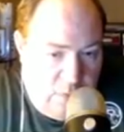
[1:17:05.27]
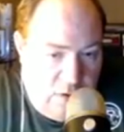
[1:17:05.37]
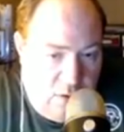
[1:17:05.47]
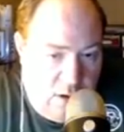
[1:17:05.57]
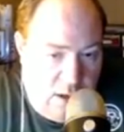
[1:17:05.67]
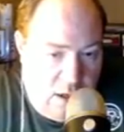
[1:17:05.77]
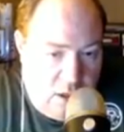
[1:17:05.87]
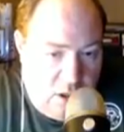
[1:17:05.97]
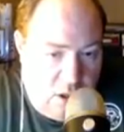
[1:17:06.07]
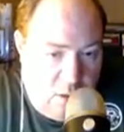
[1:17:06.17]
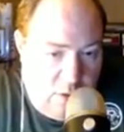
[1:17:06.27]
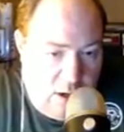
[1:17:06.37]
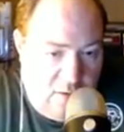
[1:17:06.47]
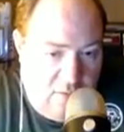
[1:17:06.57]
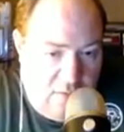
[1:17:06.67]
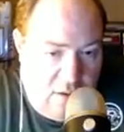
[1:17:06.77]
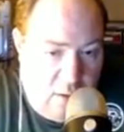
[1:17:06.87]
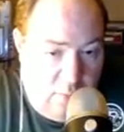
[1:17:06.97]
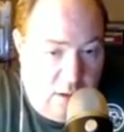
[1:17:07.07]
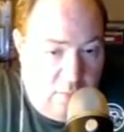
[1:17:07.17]
during each upkeep
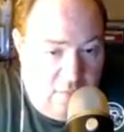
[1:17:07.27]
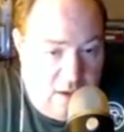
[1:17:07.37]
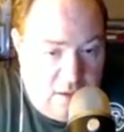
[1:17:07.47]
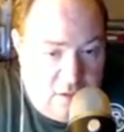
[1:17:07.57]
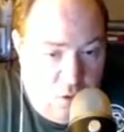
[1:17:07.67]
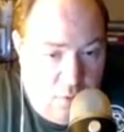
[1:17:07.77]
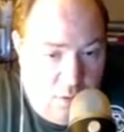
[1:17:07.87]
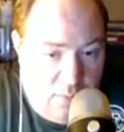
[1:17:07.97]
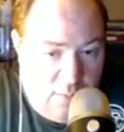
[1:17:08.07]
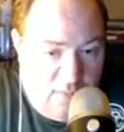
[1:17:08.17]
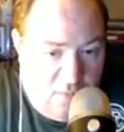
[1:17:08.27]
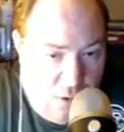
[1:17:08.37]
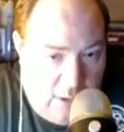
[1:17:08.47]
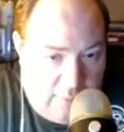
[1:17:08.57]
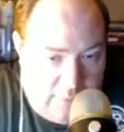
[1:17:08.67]
phase to a minimum of 1.